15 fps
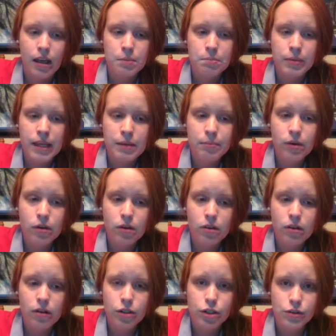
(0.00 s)

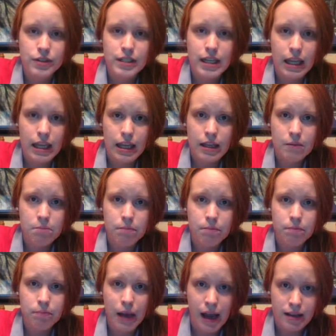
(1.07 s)
People used to eat
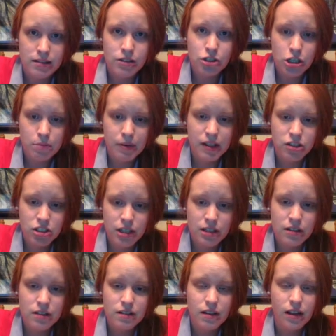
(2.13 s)
passenger
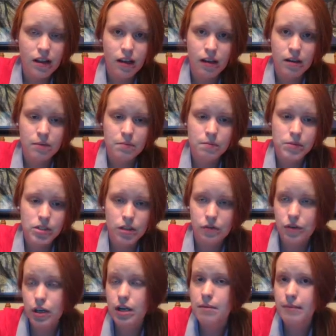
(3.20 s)
pigeons, so if
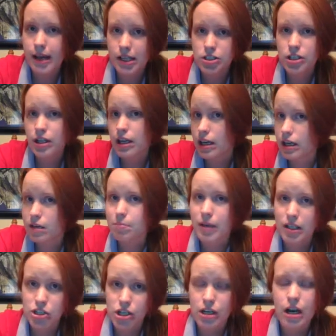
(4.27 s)
you can imagine eating a
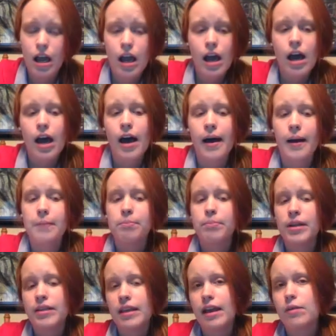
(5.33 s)
pigeon,
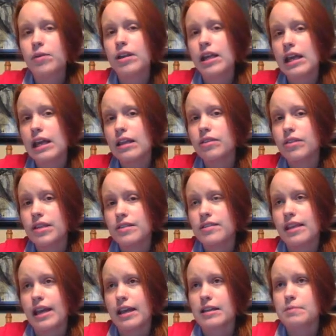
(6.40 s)
but they would eat these
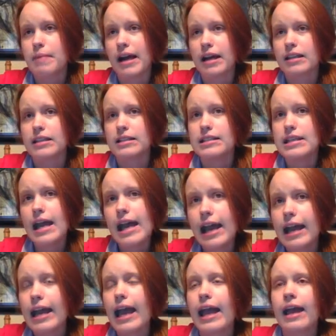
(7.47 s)
things back in the
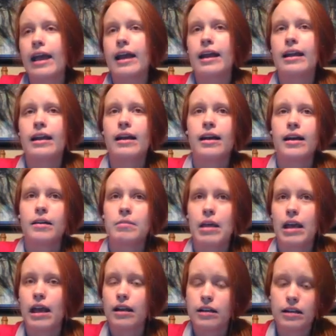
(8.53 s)
day, and they
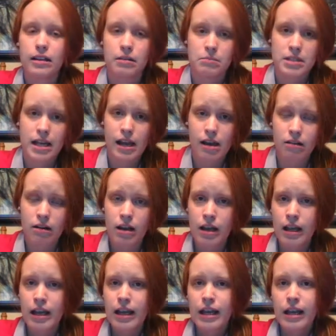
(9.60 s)
hunted them down,
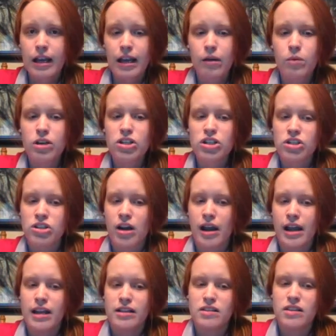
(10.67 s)
and we're just
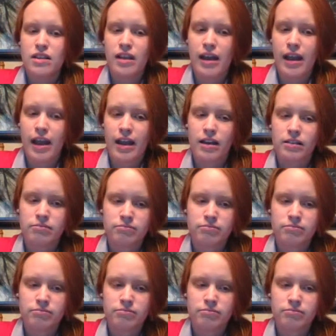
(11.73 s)
trying to, like,